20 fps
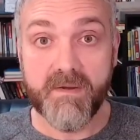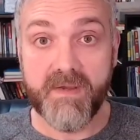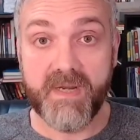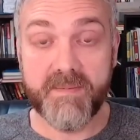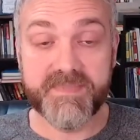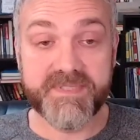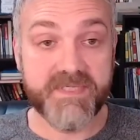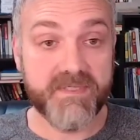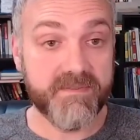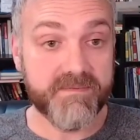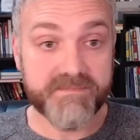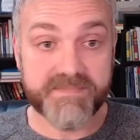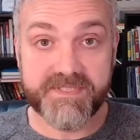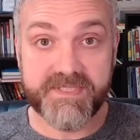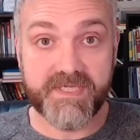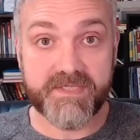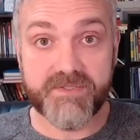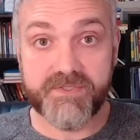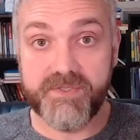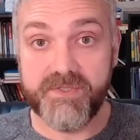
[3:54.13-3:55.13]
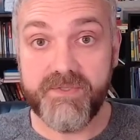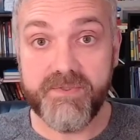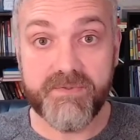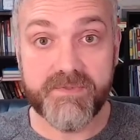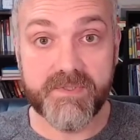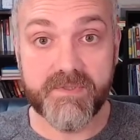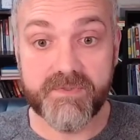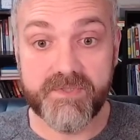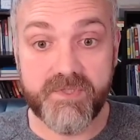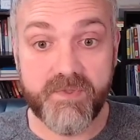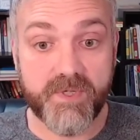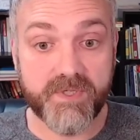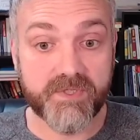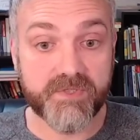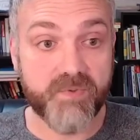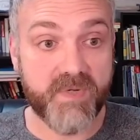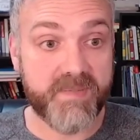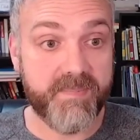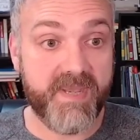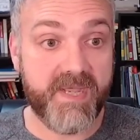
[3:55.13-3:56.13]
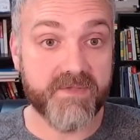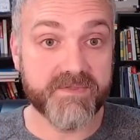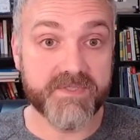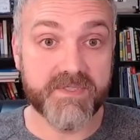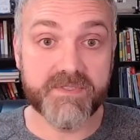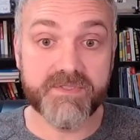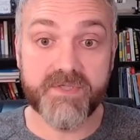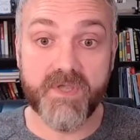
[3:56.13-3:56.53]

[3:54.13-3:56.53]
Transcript: Right? I'm still 6'2", 220 pounds.